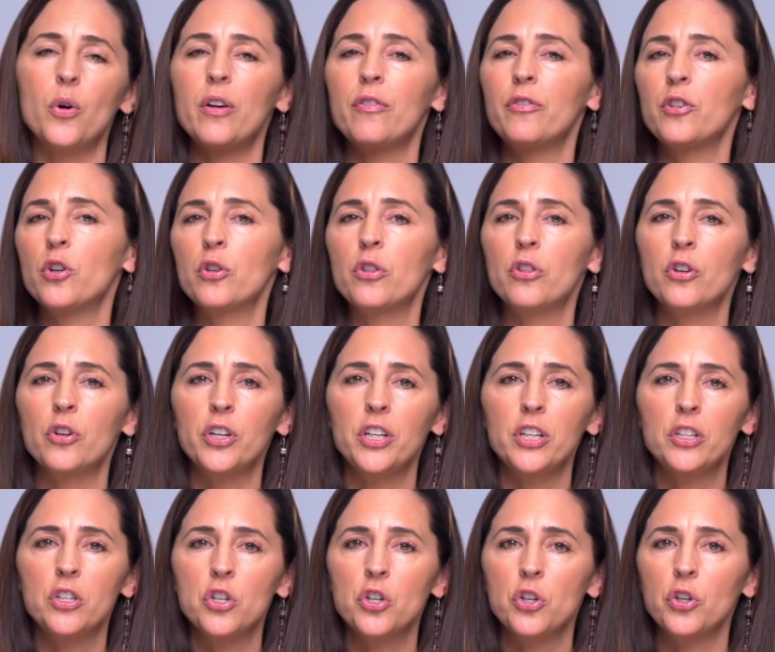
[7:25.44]
If you're
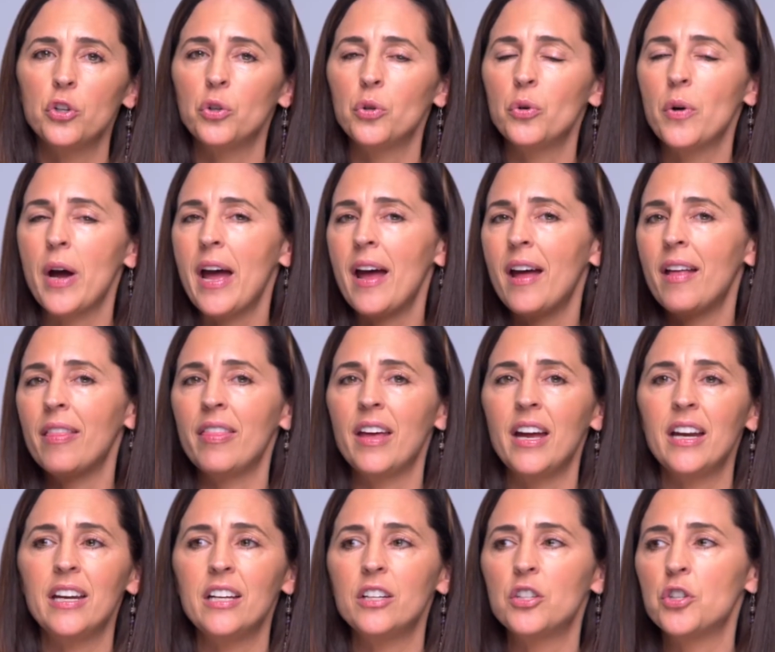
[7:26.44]
thirty-two and they
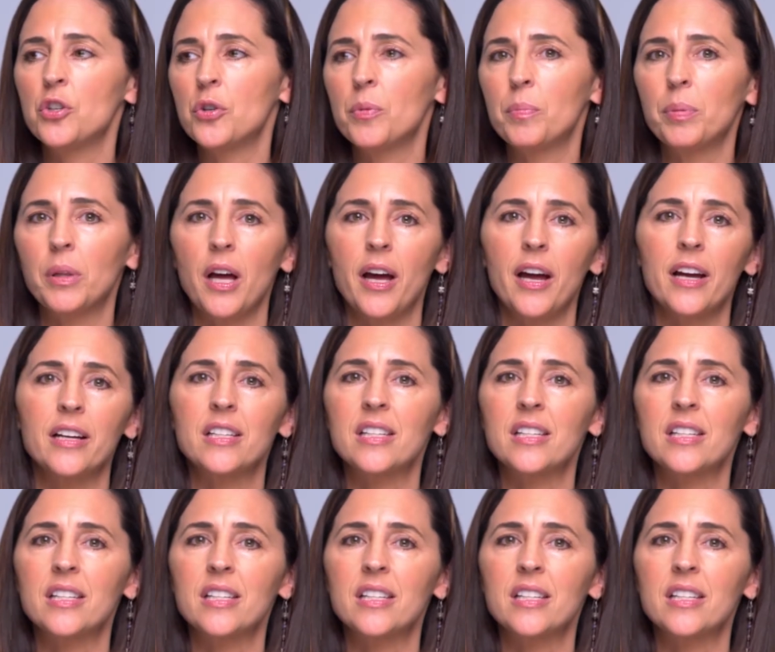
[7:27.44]
need you to play a